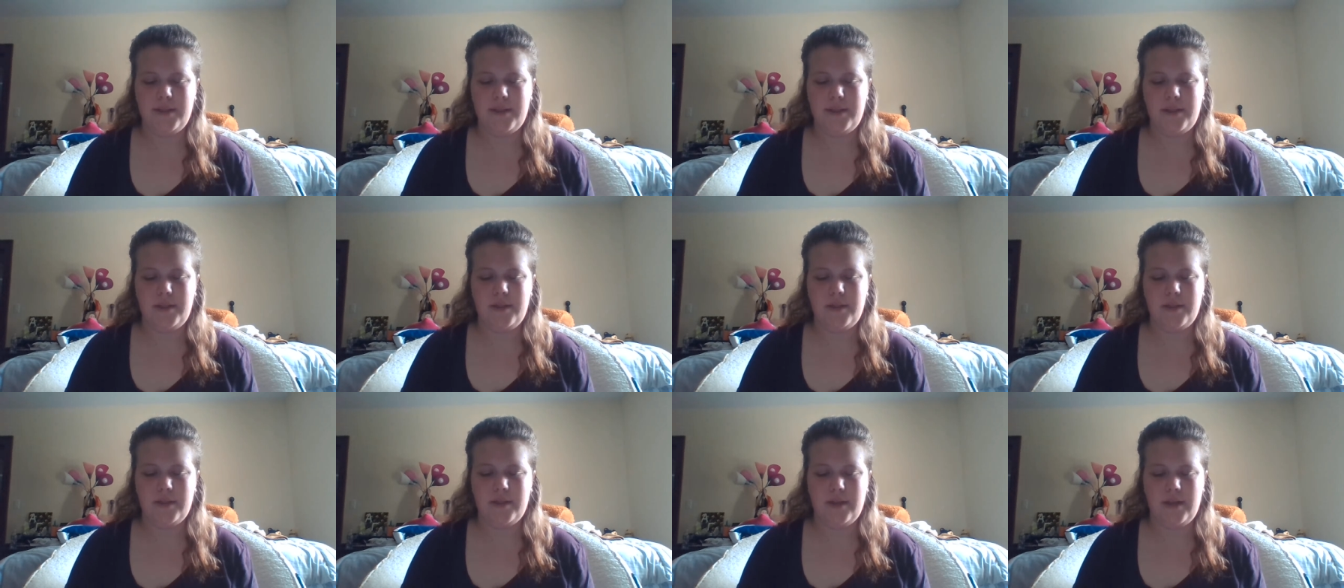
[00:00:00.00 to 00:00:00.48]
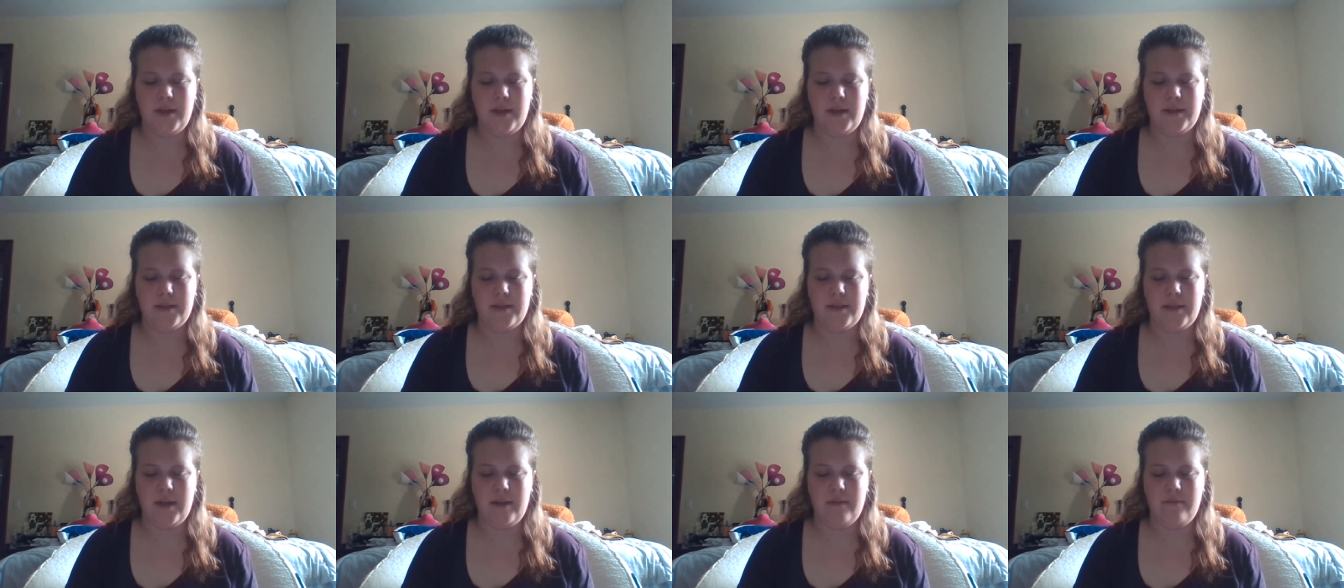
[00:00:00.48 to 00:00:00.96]
senior
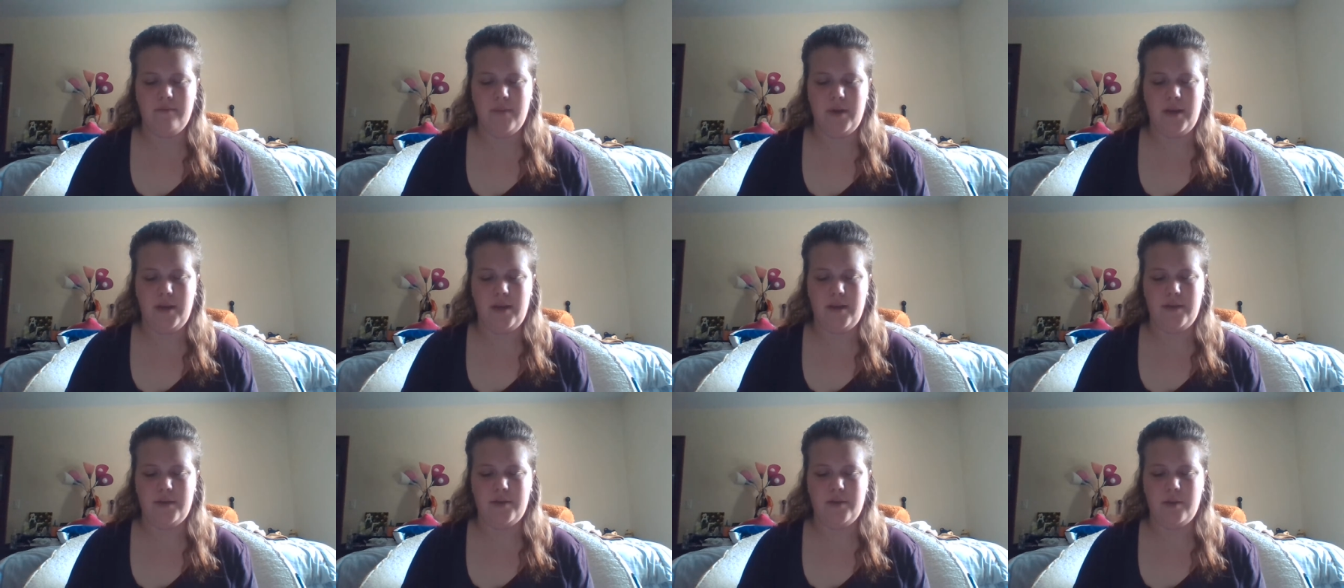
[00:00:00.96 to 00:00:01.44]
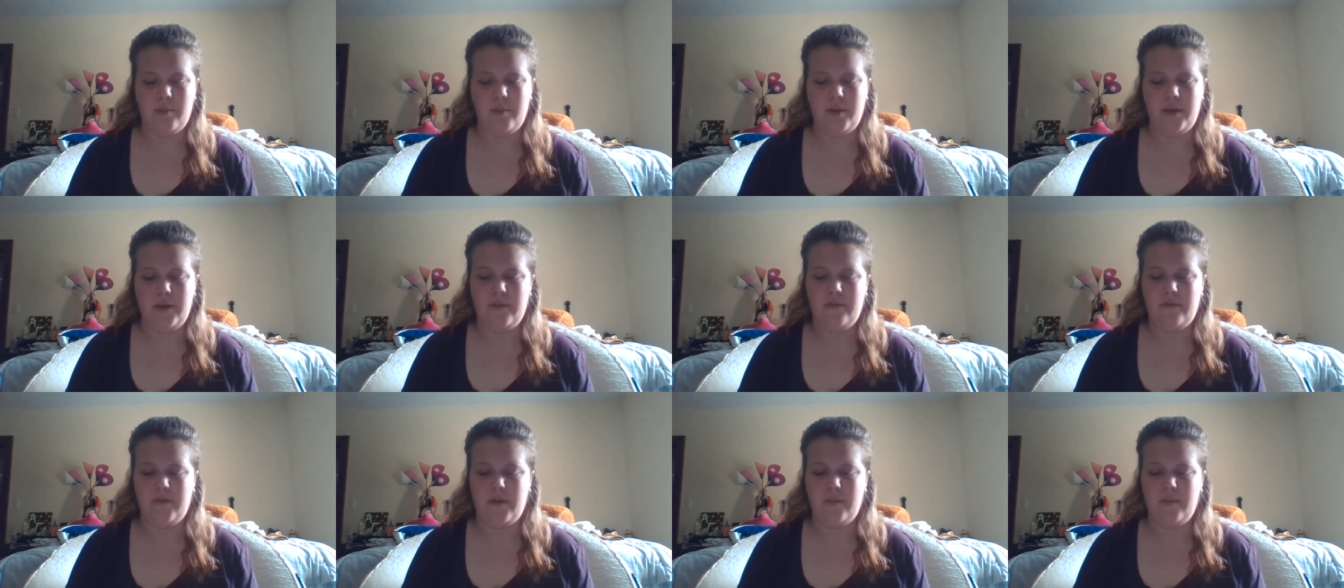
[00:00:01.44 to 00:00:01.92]
class have made so
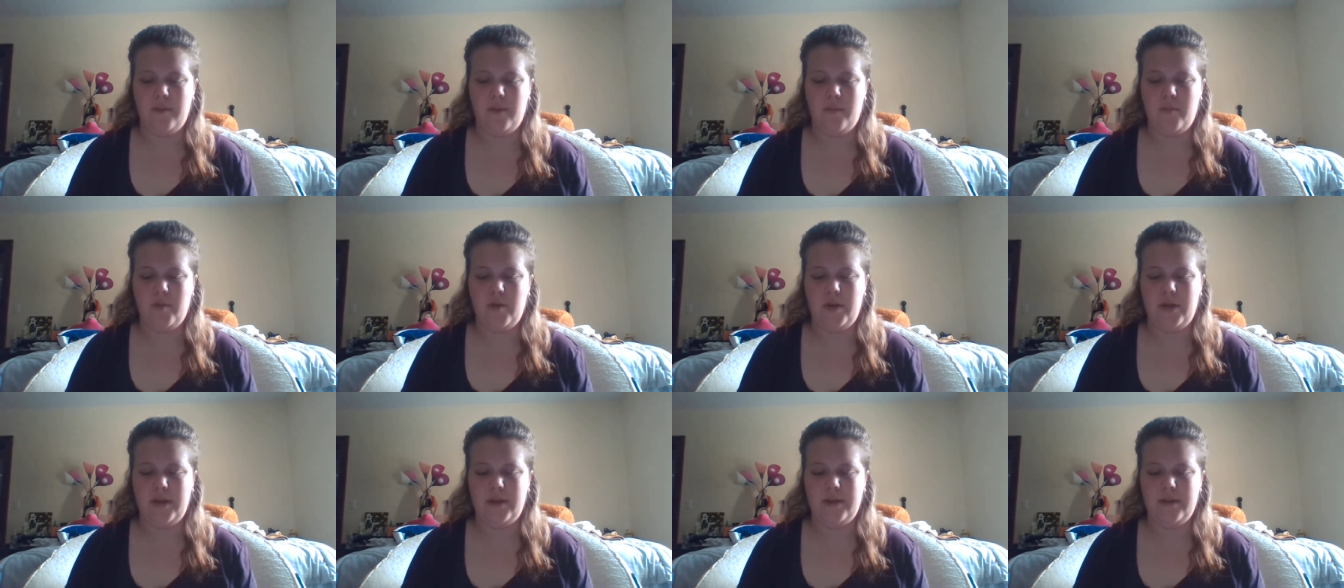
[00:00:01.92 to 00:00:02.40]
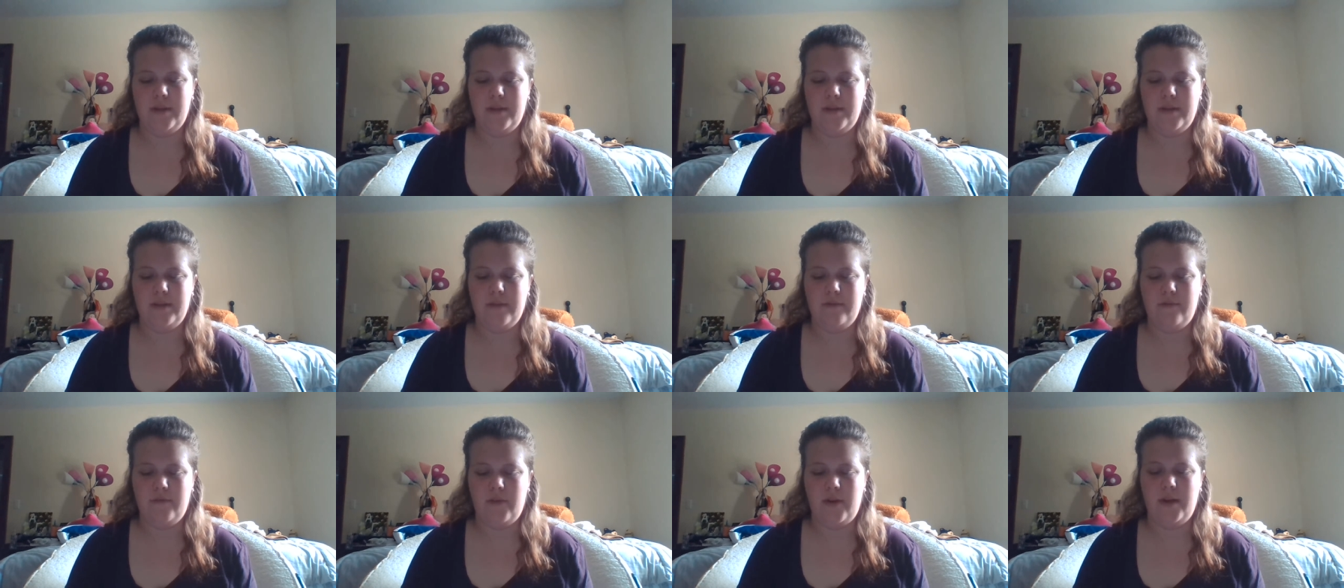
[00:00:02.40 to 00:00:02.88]
many fun
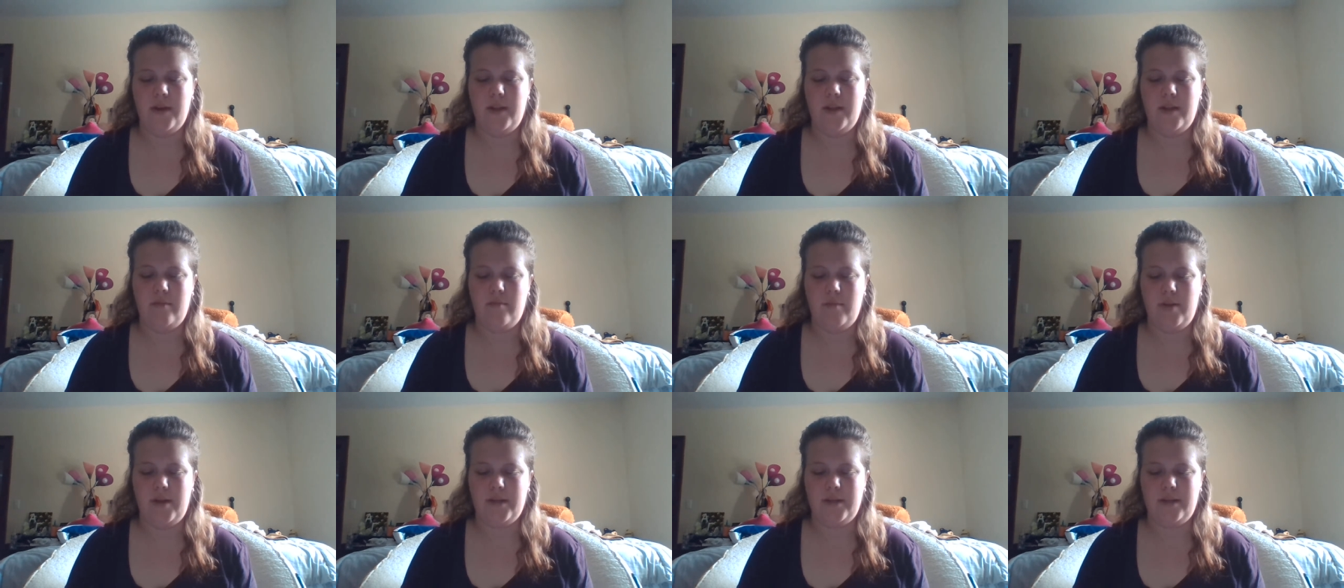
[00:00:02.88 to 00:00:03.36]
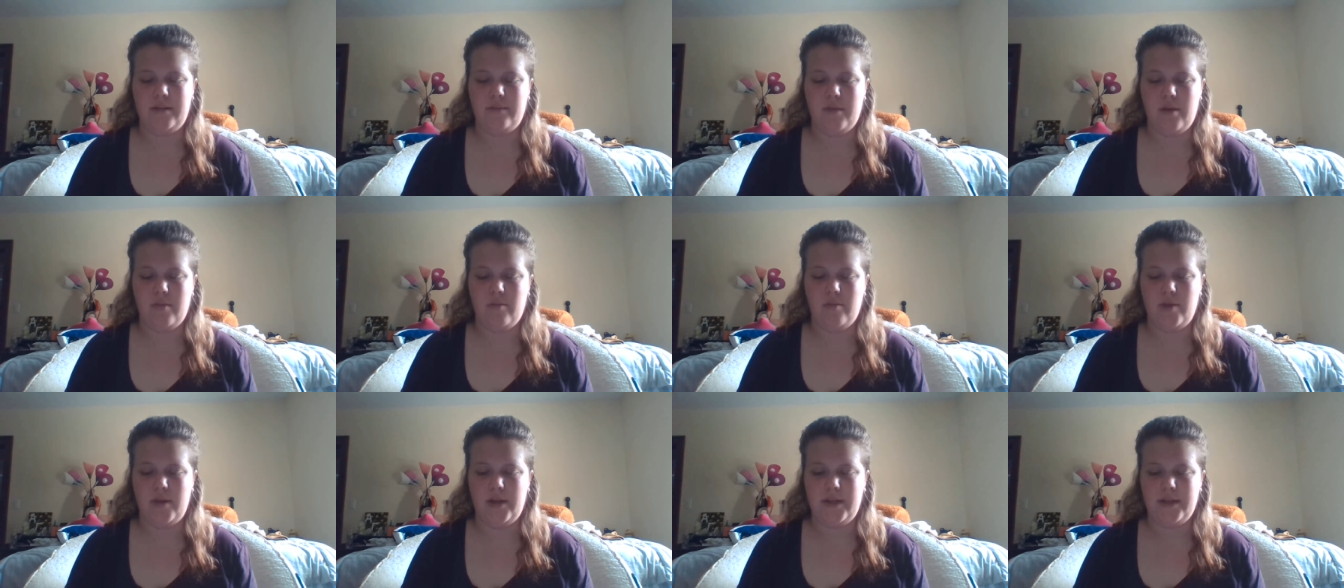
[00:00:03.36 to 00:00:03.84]
and amazing
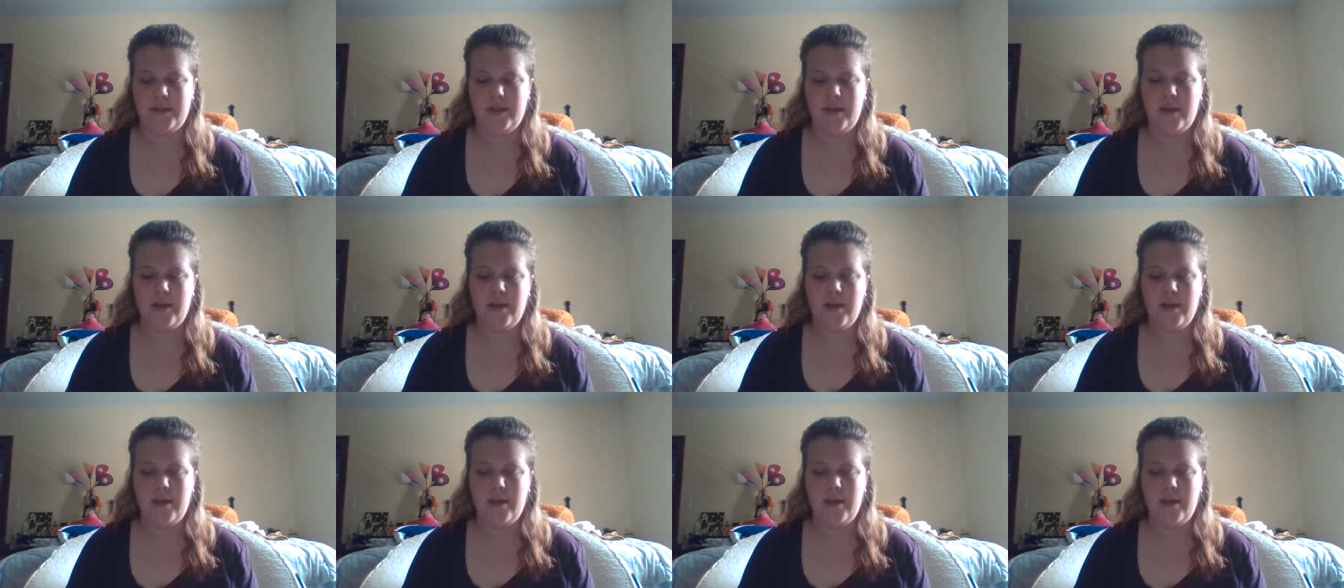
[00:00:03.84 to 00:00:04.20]
memories.